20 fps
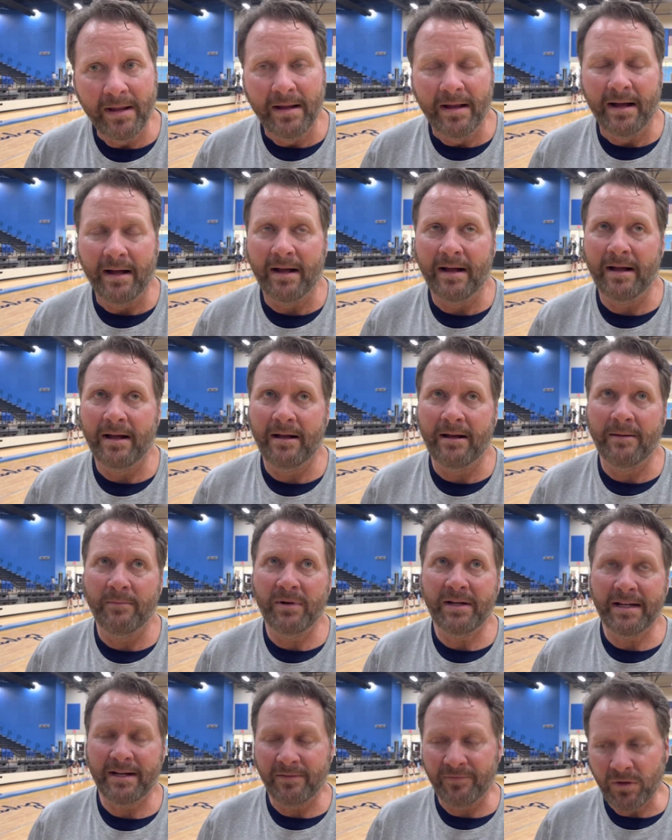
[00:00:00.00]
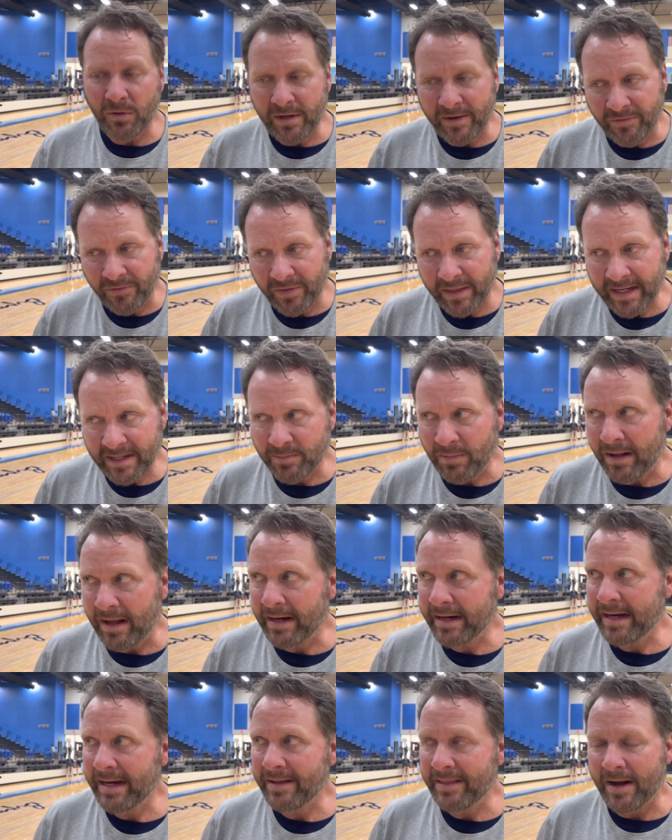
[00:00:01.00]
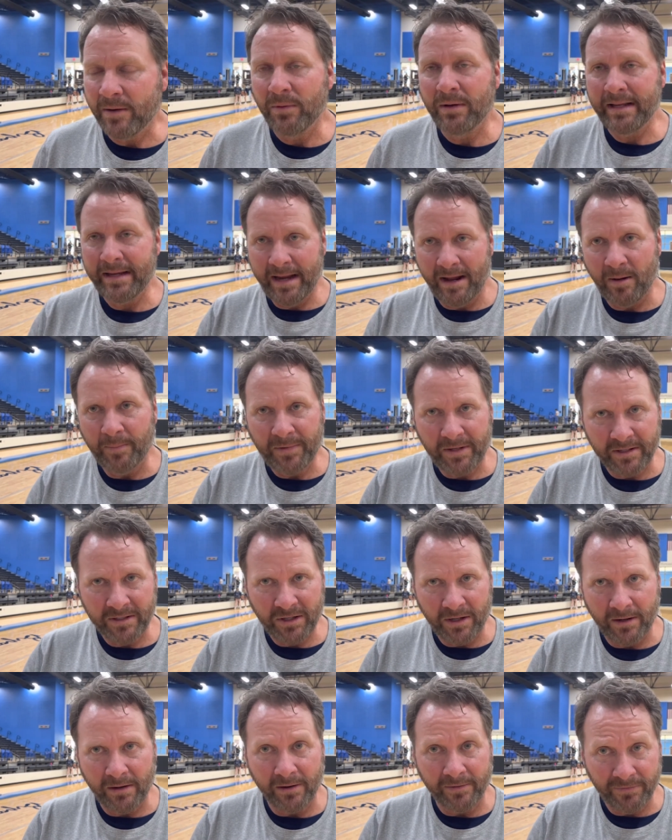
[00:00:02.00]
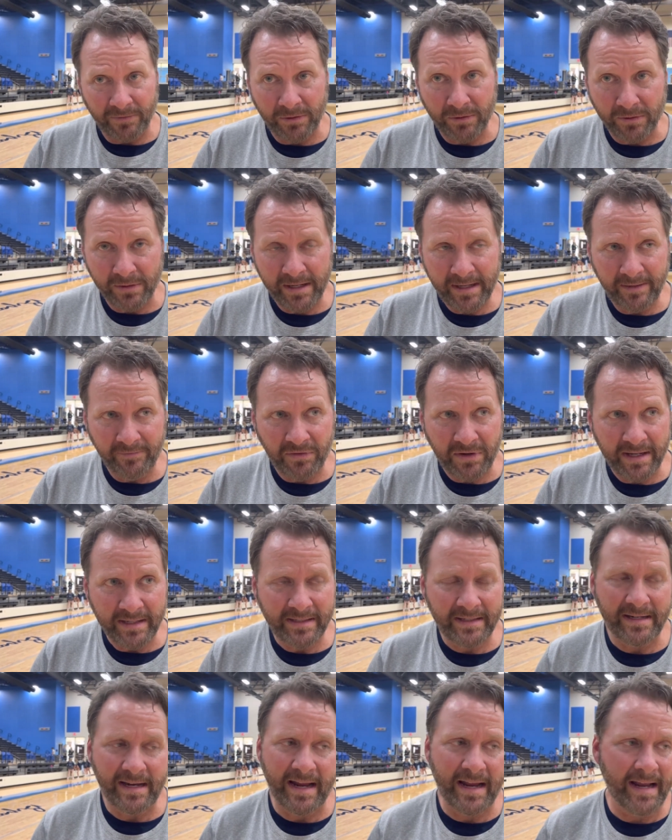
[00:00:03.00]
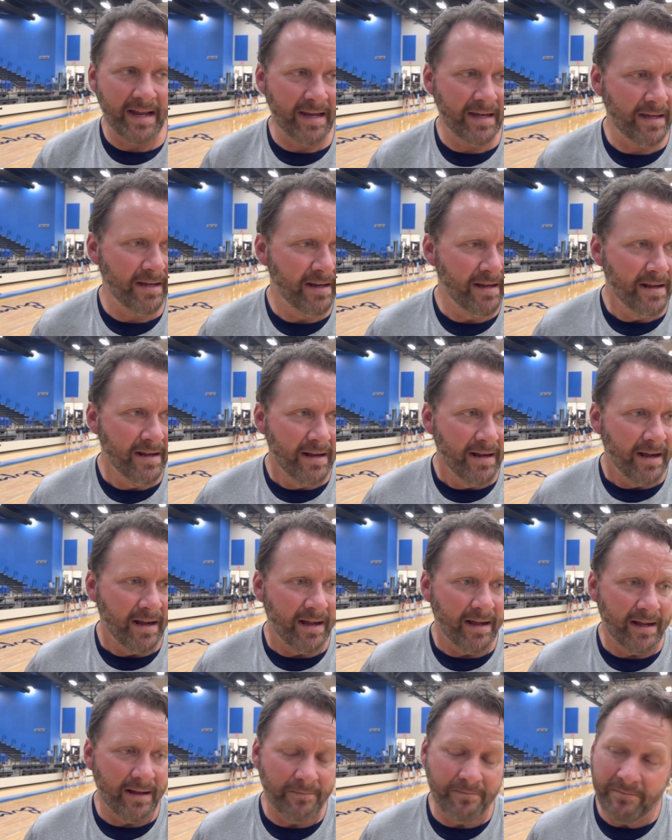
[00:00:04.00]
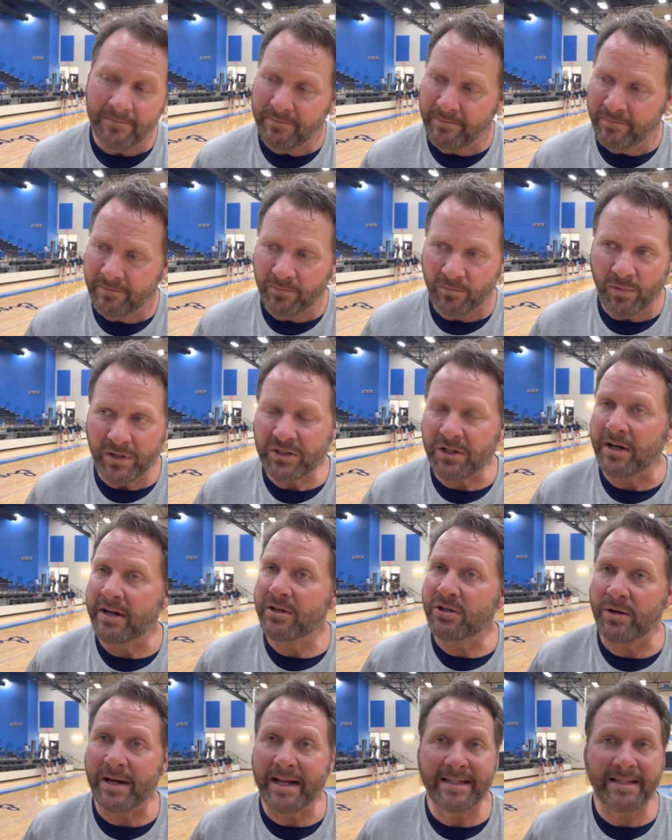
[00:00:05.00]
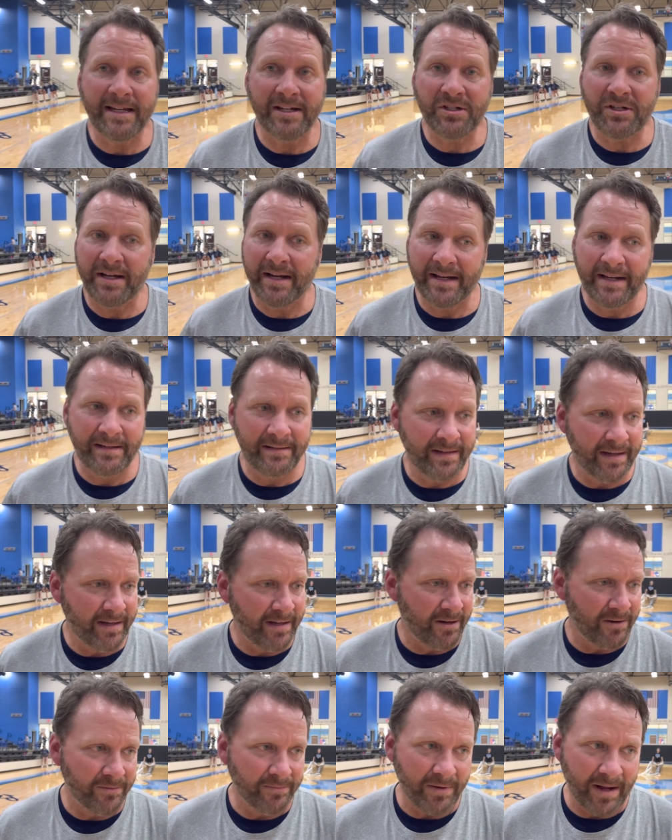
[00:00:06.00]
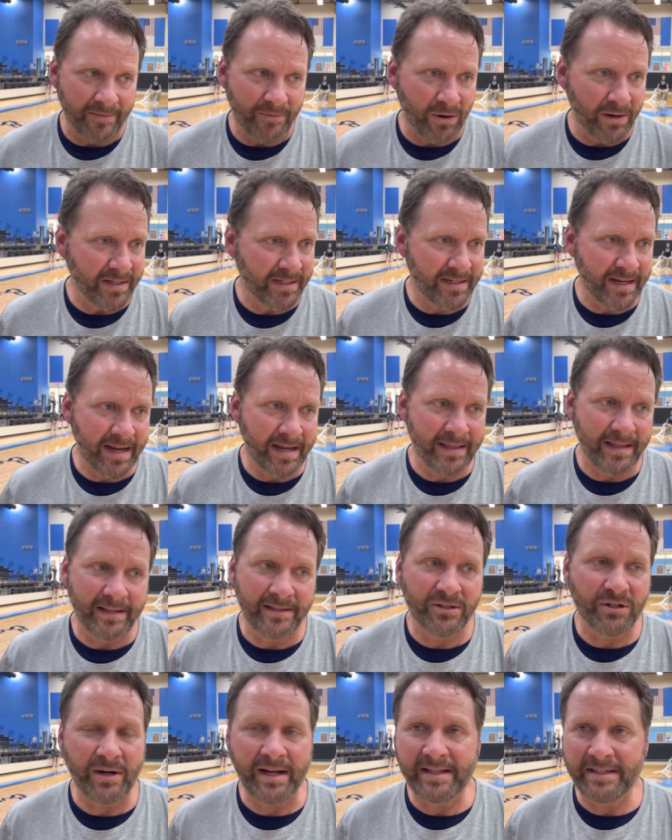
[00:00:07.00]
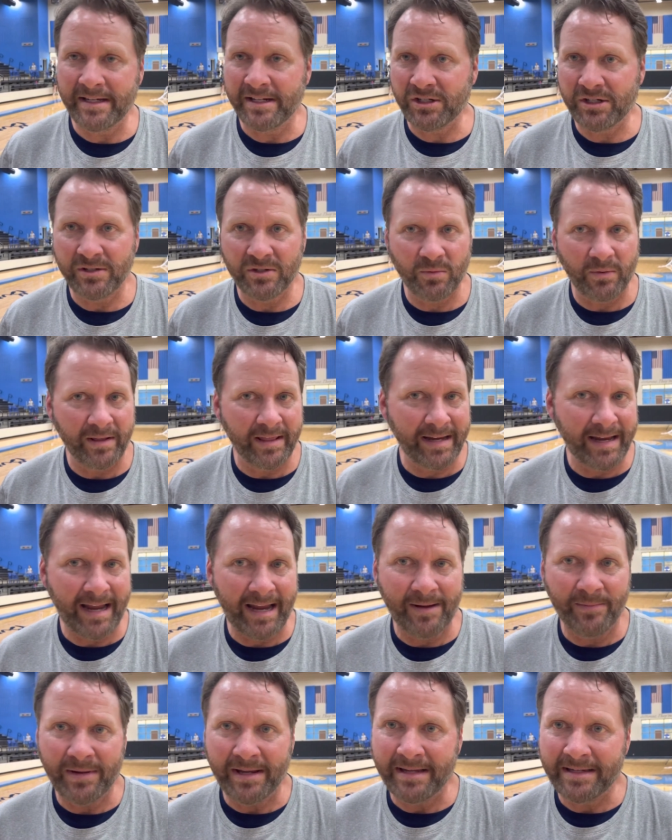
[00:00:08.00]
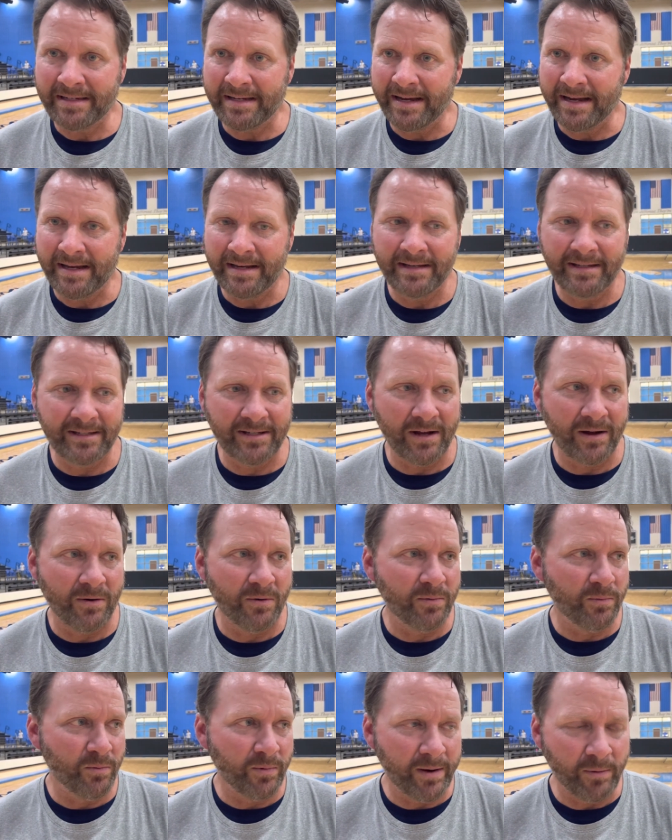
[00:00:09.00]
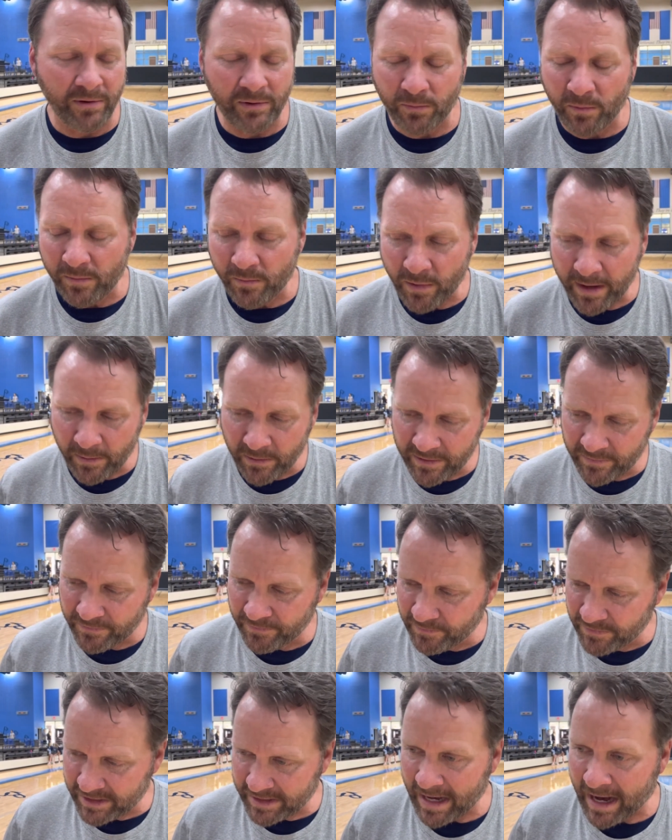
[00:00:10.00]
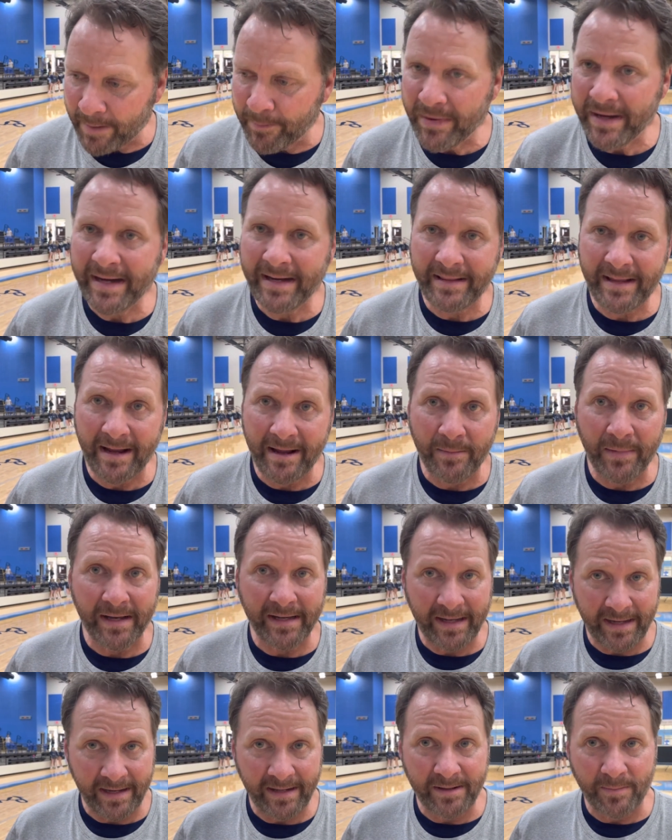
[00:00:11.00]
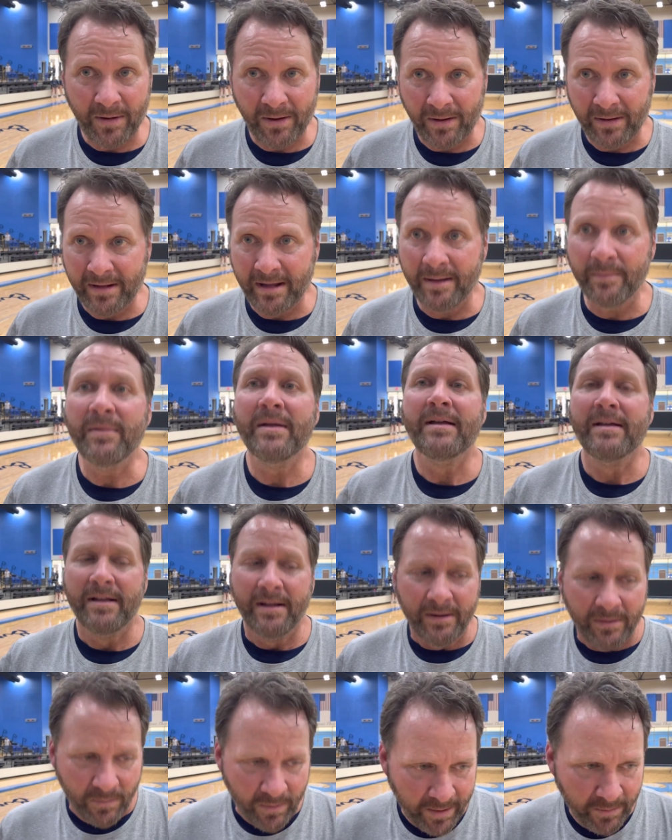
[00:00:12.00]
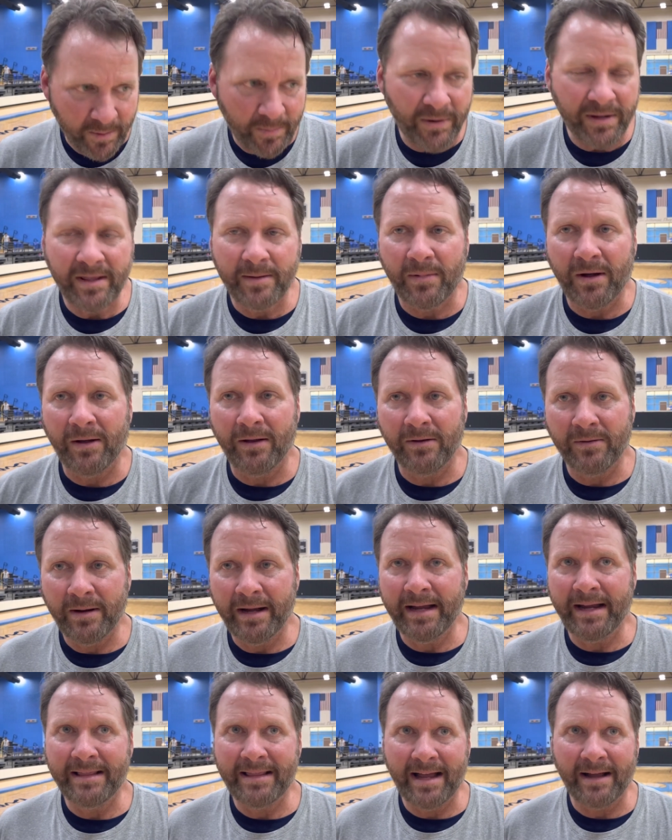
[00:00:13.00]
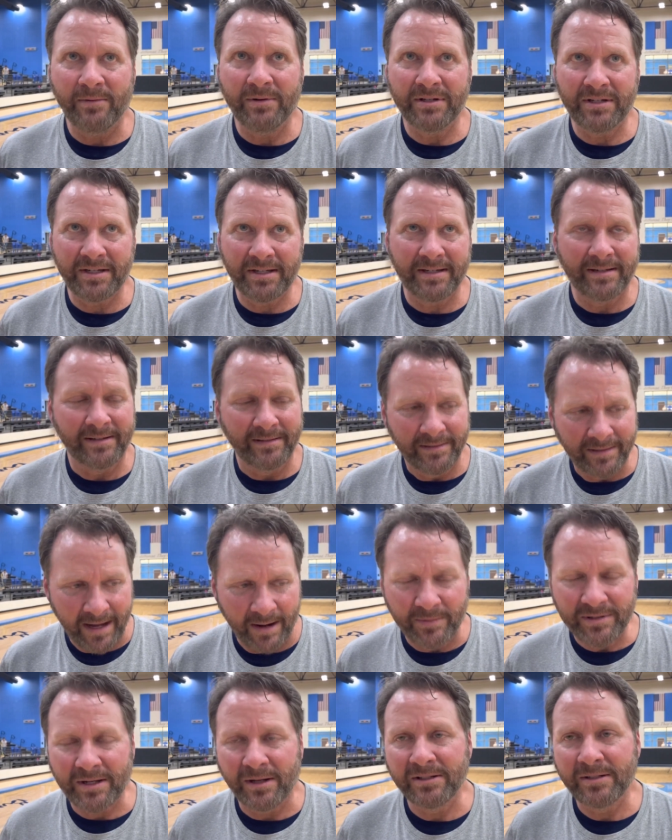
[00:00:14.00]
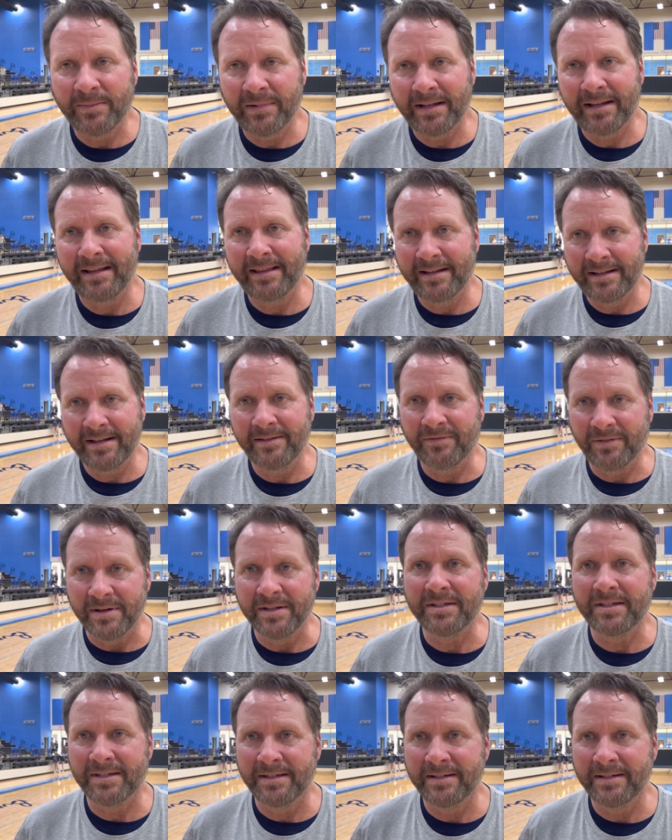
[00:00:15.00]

Um, we did a few different things blocking, and that really helped us on our floor defense. And um, we started transitioning and you know I've always say that transitions where the game is and right. so when we were when we were stopping in them and getting the ball up we were putting the ball away and that was that was ultimately the difference